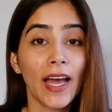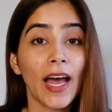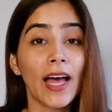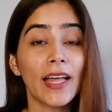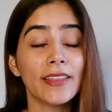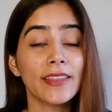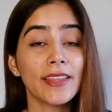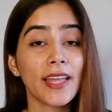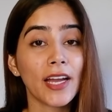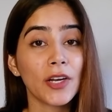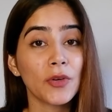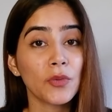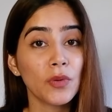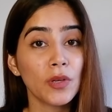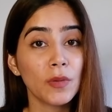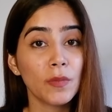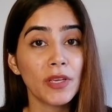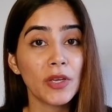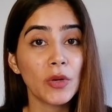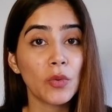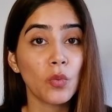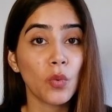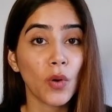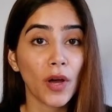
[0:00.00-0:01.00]
And that will
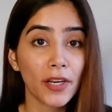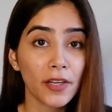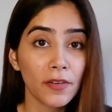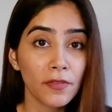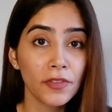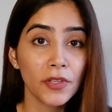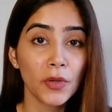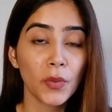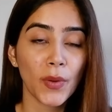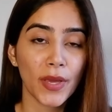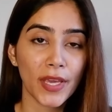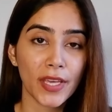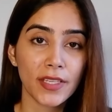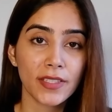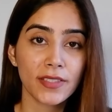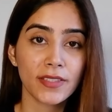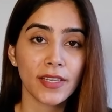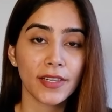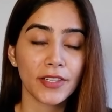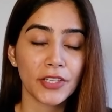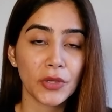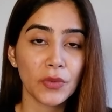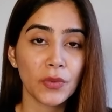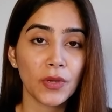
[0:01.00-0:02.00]
be one of the ways
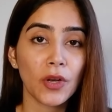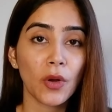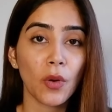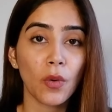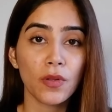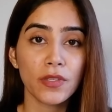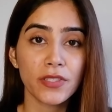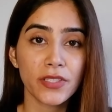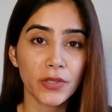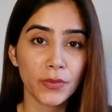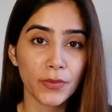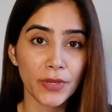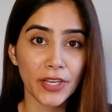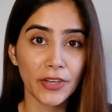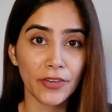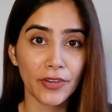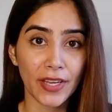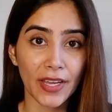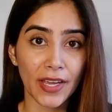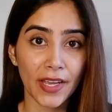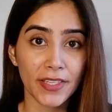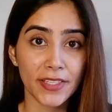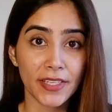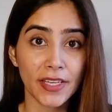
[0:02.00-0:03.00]
that you will also be
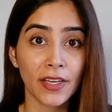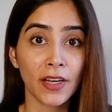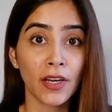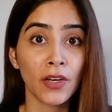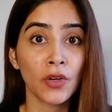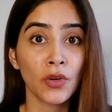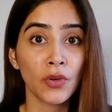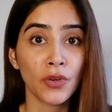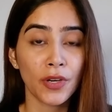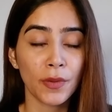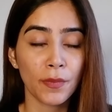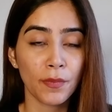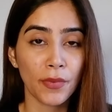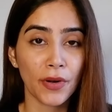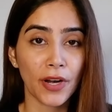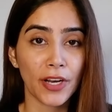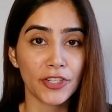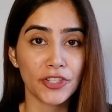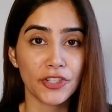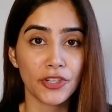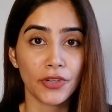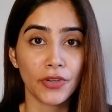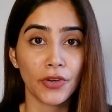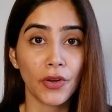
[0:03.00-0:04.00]
creating a good
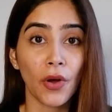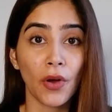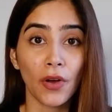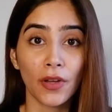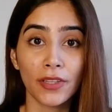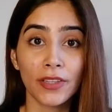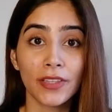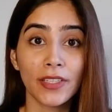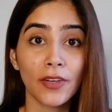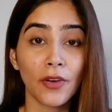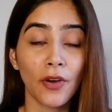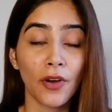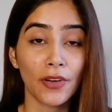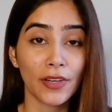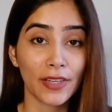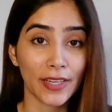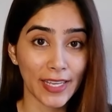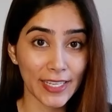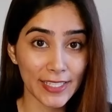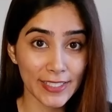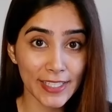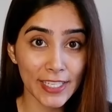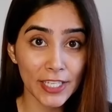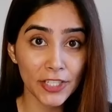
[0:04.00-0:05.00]
impression on the
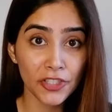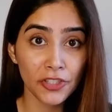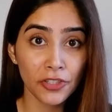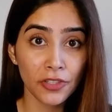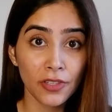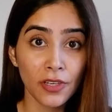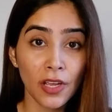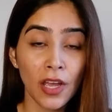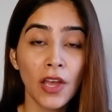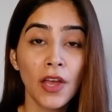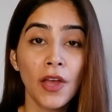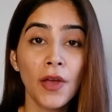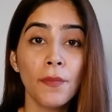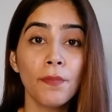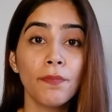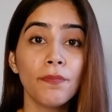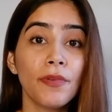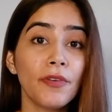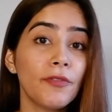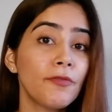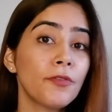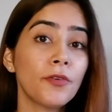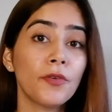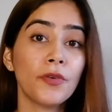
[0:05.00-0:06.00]
organization
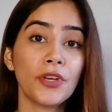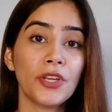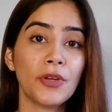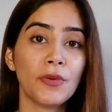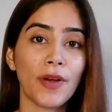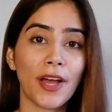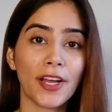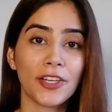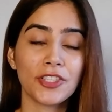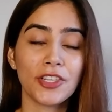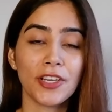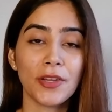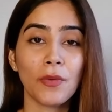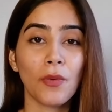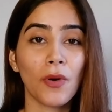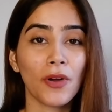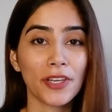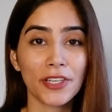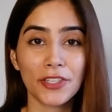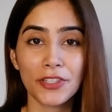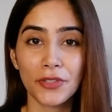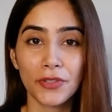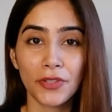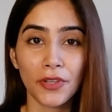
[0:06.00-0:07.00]
before you actually
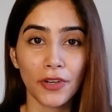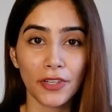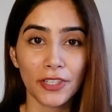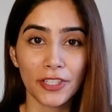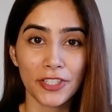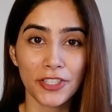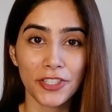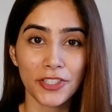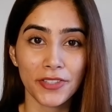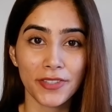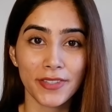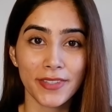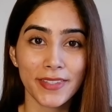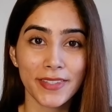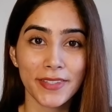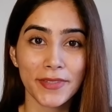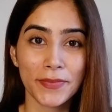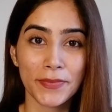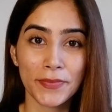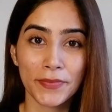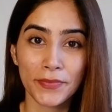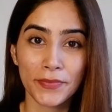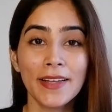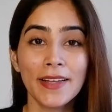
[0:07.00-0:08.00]
walk into the auditions.
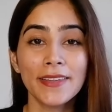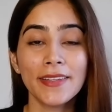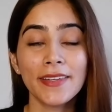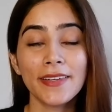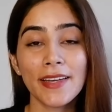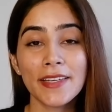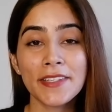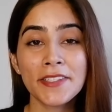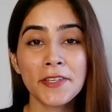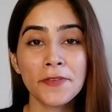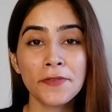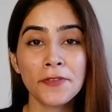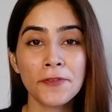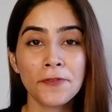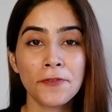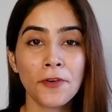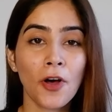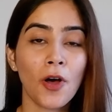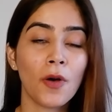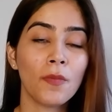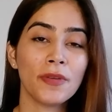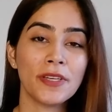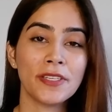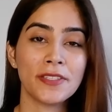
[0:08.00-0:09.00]
The rest of the
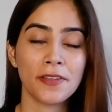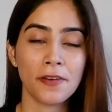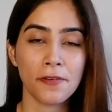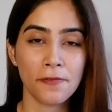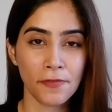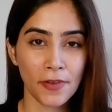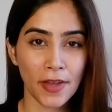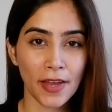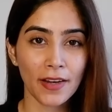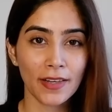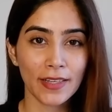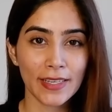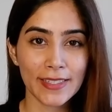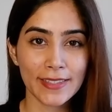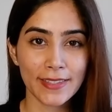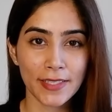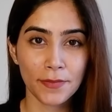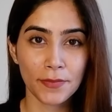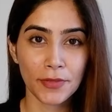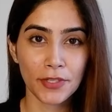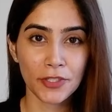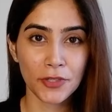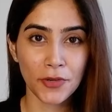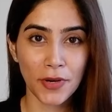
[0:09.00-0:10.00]
form is fairly
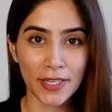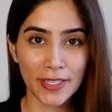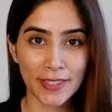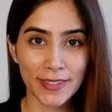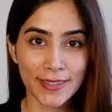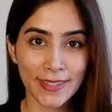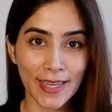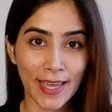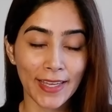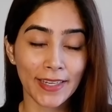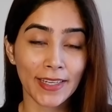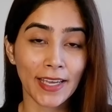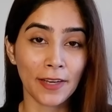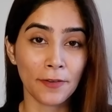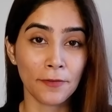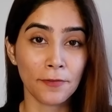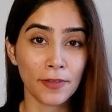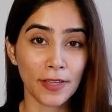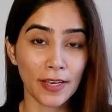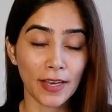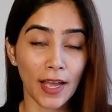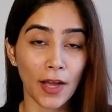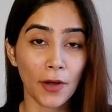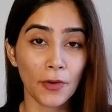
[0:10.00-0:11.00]
simple to understand and
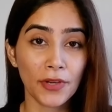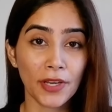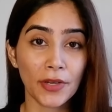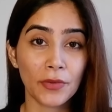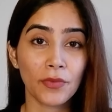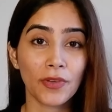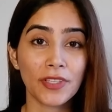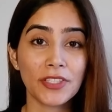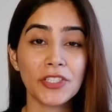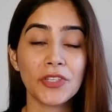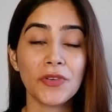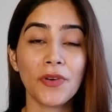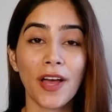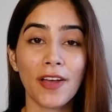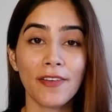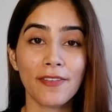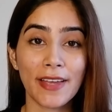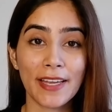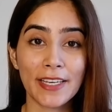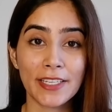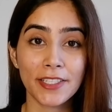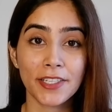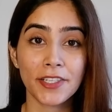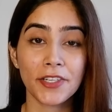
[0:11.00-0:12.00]
fill out. And once you
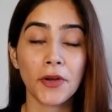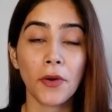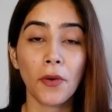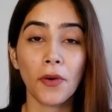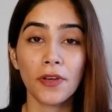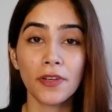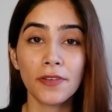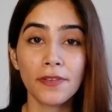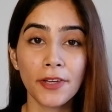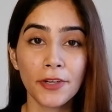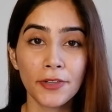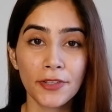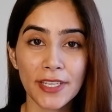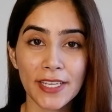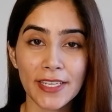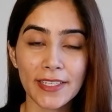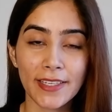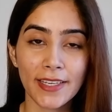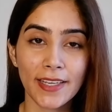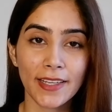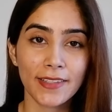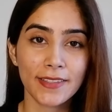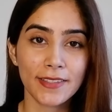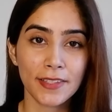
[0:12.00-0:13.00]
have entered all of your
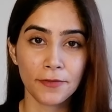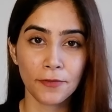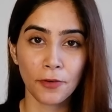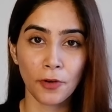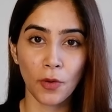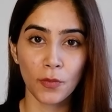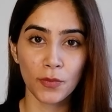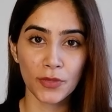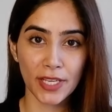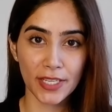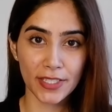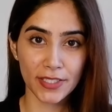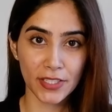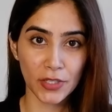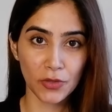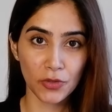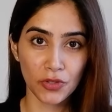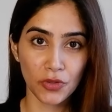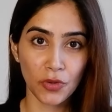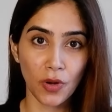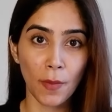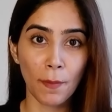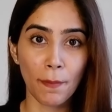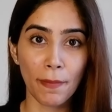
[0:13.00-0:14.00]
details, the form takes you
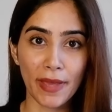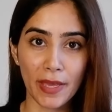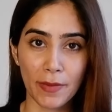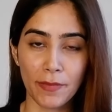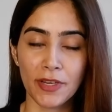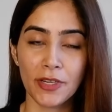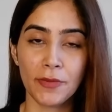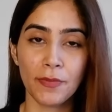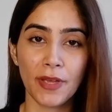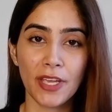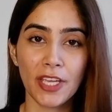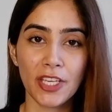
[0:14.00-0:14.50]
to a payment